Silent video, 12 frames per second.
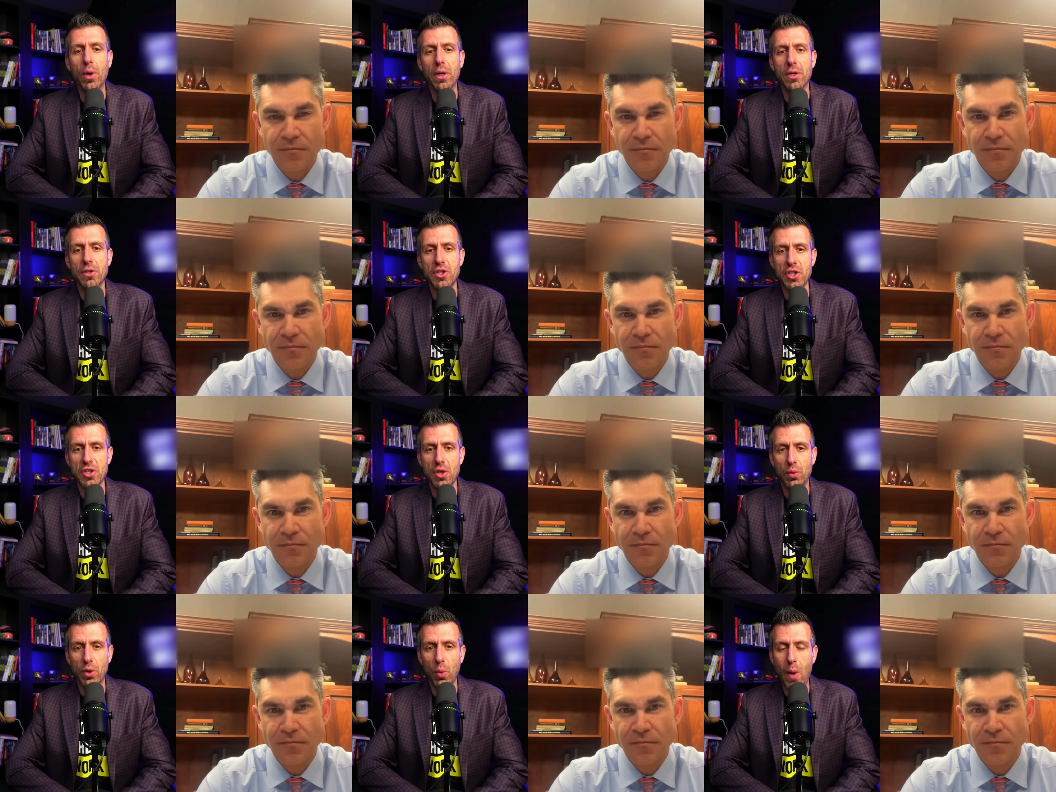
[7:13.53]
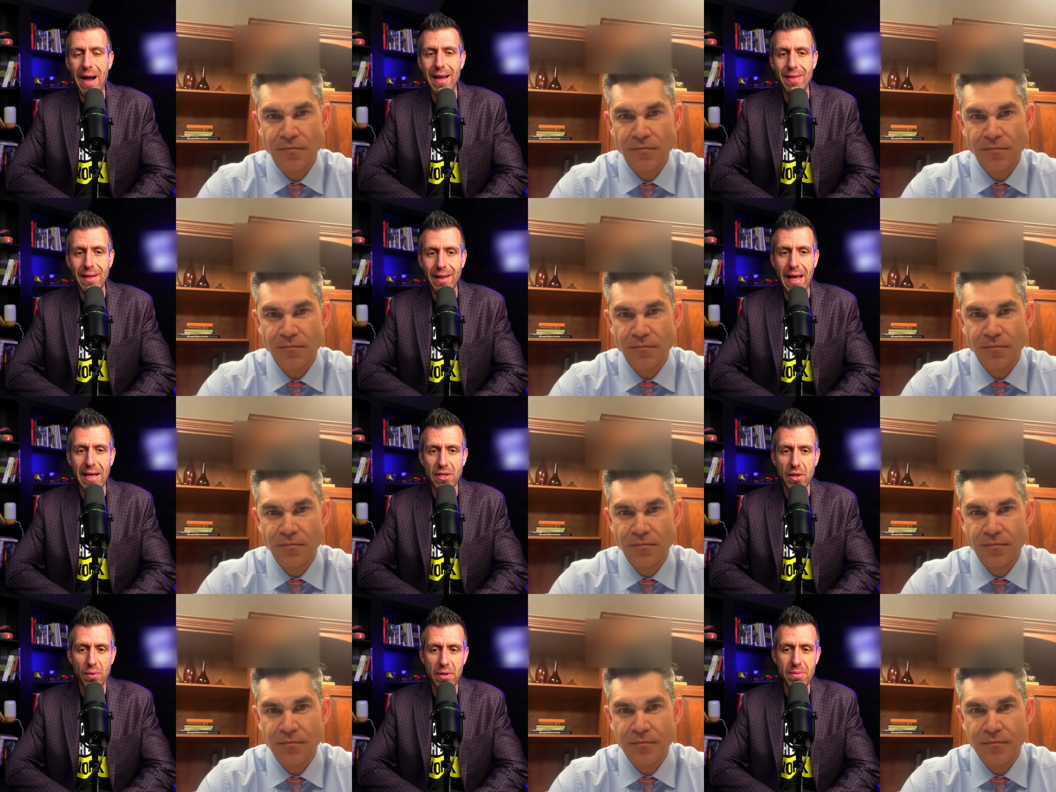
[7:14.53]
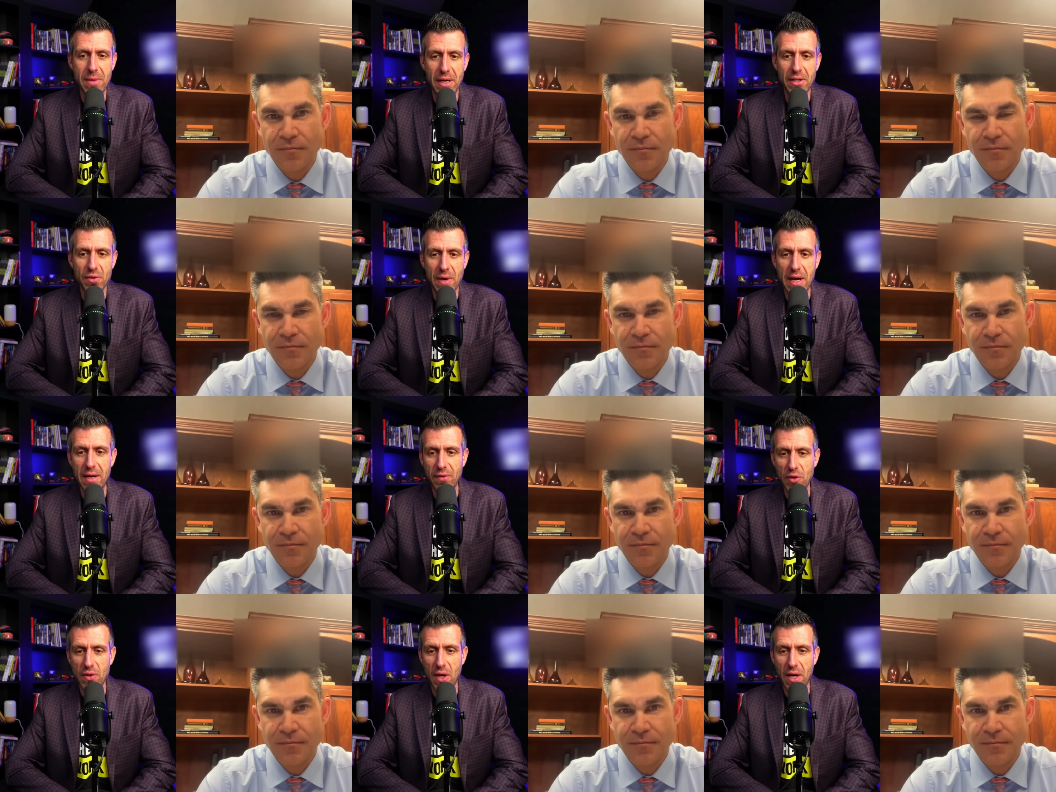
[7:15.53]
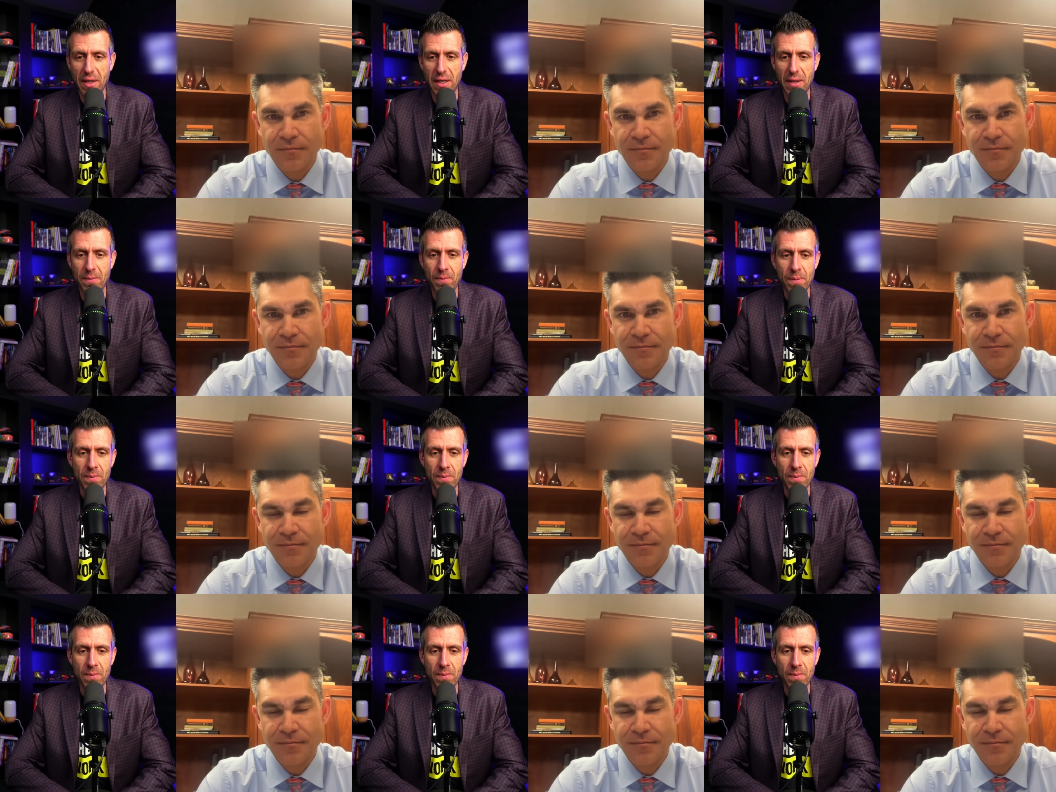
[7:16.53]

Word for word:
Speaker 1: were just to rewind the last three minutes, Ryan, of you talking,